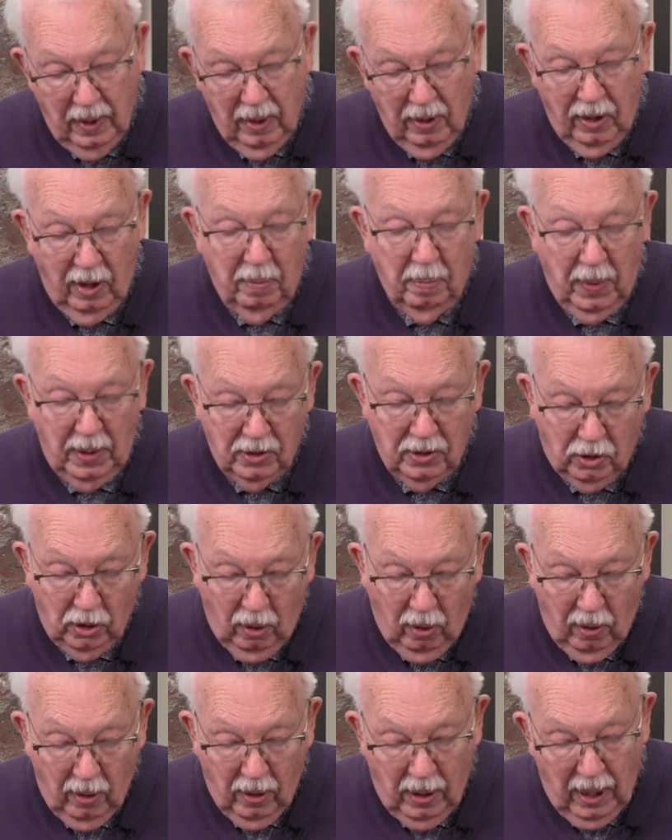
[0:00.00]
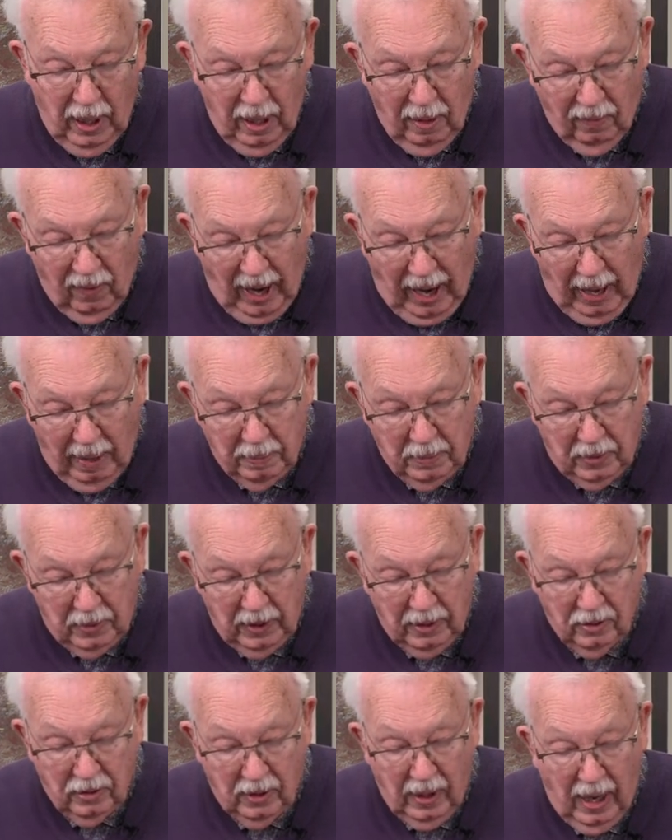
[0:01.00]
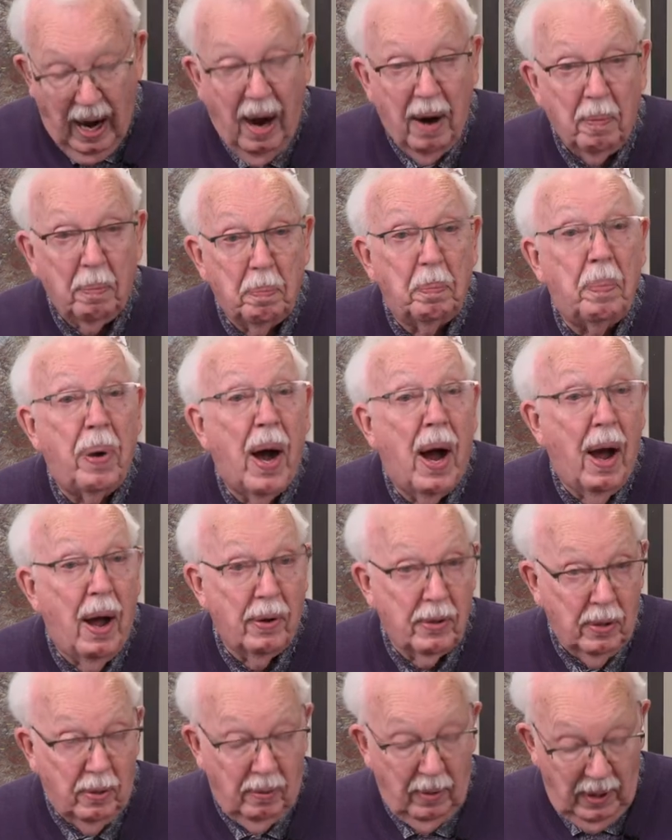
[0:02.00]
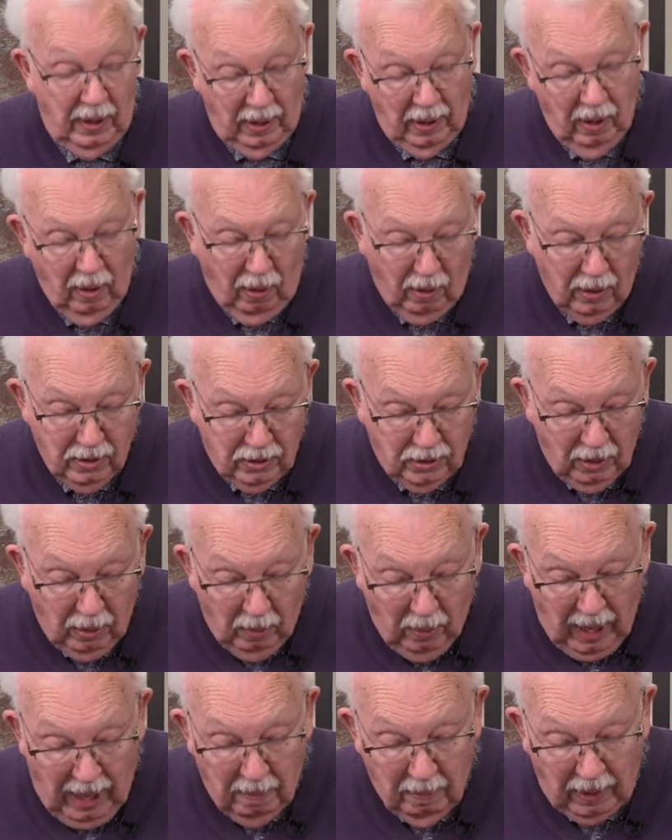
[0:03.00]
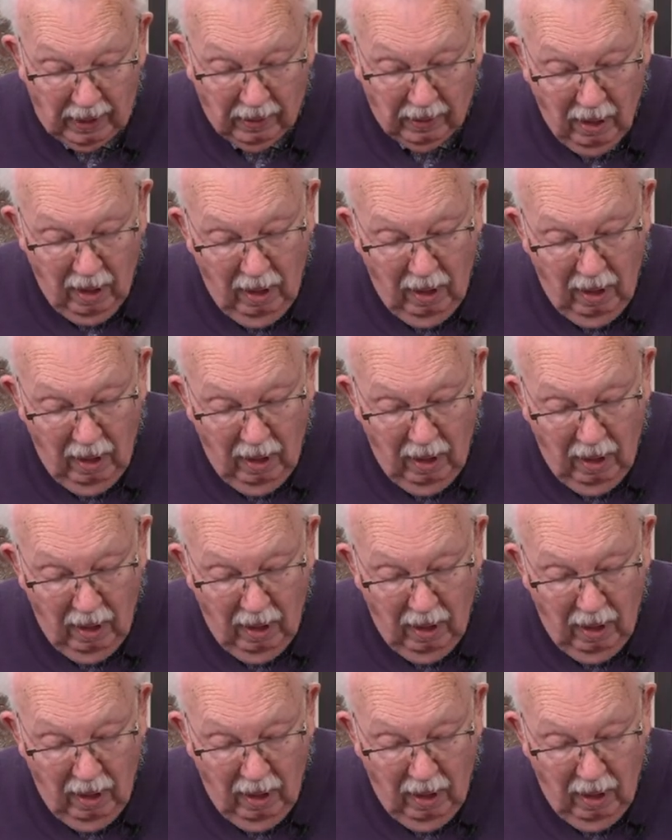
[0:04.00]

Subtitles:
The majority of objects are pottery or ceramic,